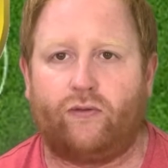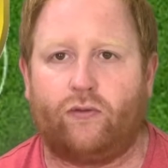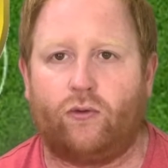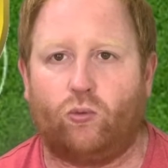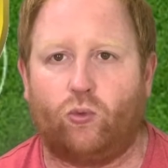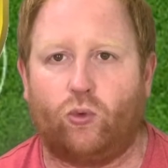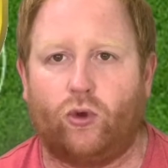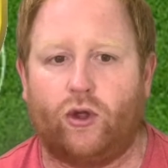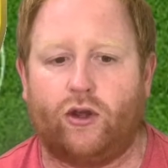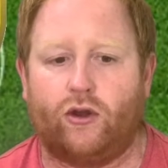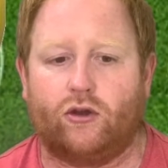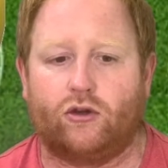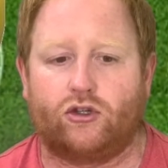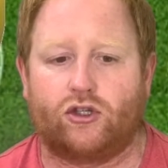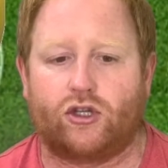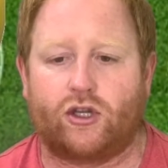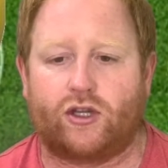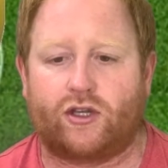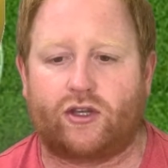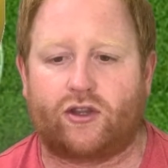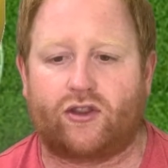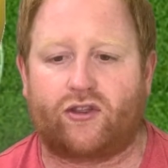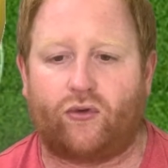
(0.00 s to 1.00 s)
winners
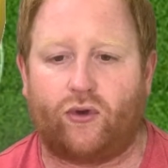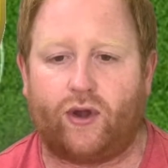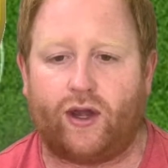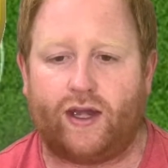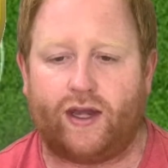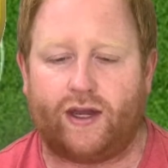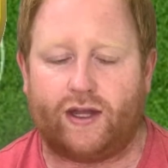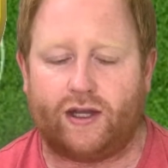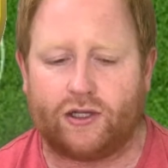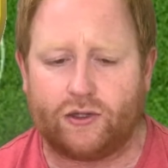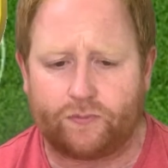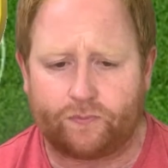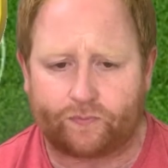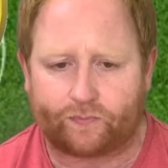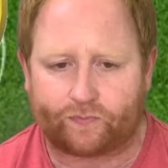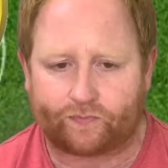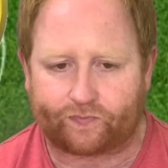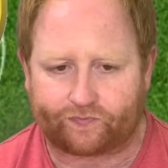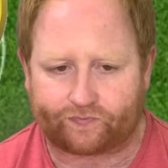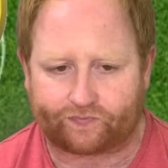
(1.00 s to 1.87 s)
at 3-0.